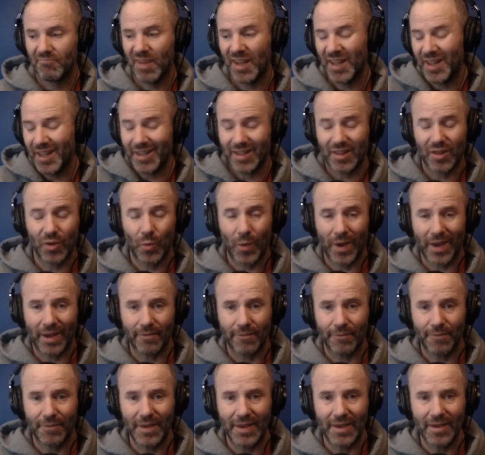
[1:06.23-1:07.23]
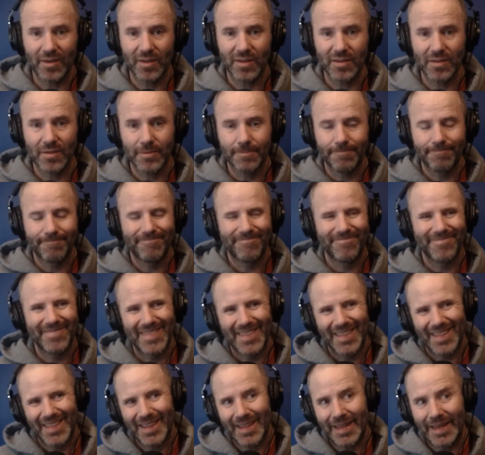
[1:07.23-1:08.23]
I like the way it feels.
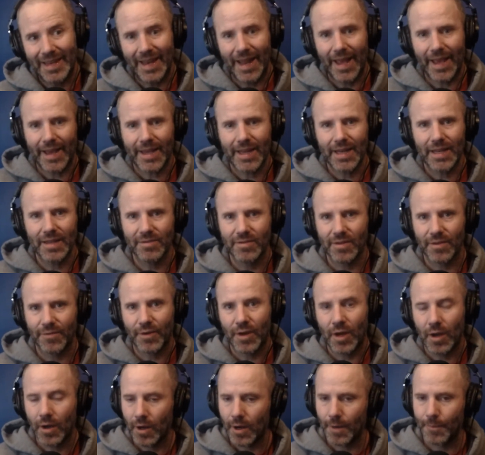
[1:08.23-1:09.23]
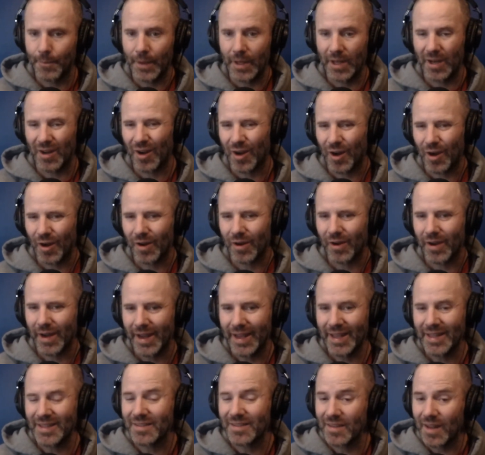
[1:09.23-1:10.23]
The negatives of carpet are
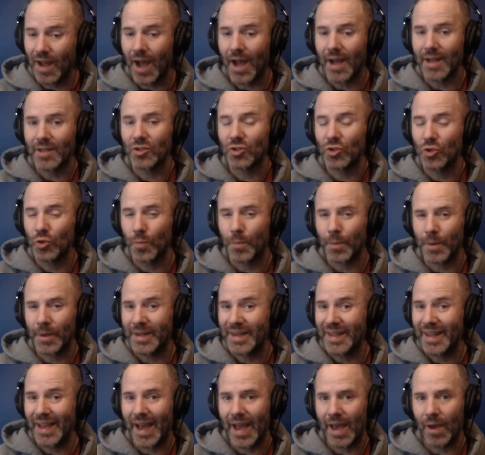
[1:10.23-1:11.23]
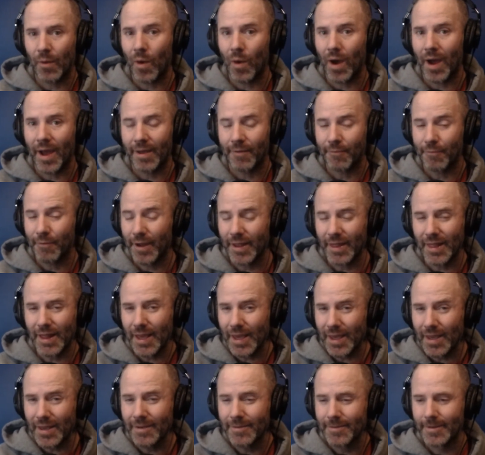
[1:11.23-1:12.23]
it's not super DIY
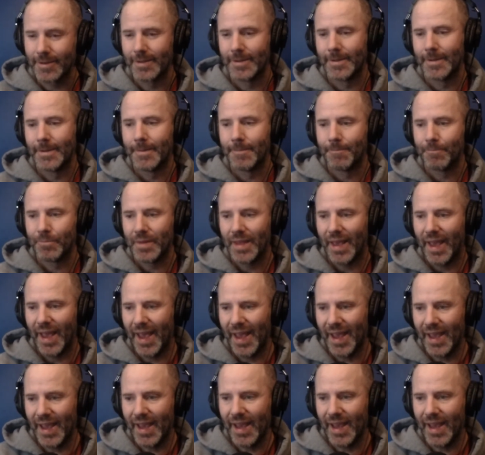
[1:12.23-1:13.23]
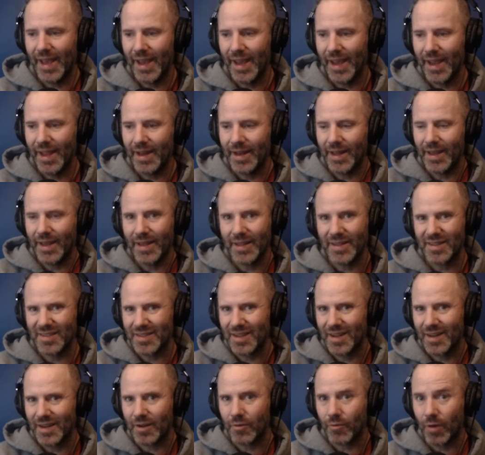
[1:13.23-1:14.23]
friendly and it's
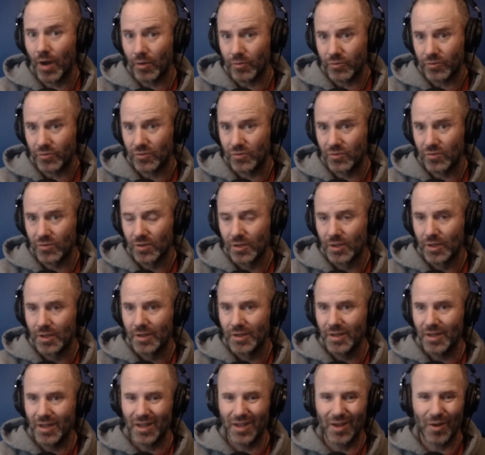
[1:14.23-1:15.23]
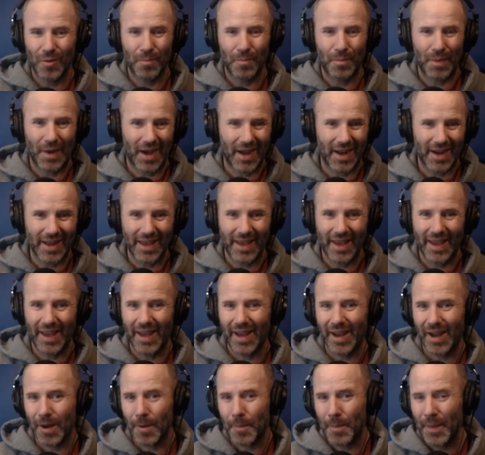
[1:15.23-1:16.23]
kind of gross. Body
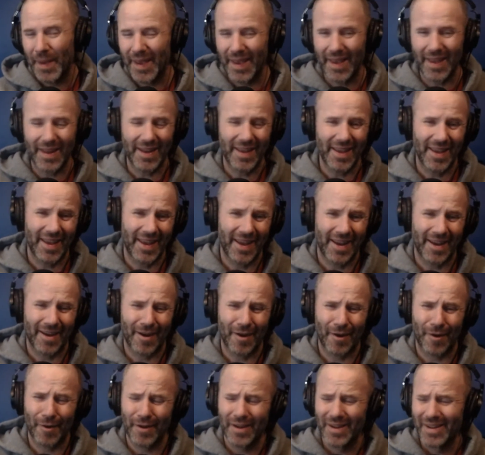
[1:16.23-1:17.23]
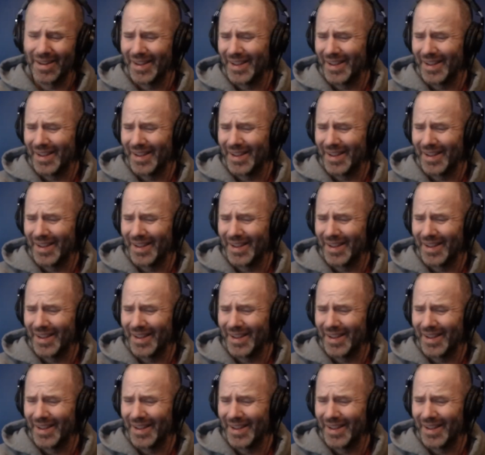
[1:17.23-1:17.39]
hair, pet hair,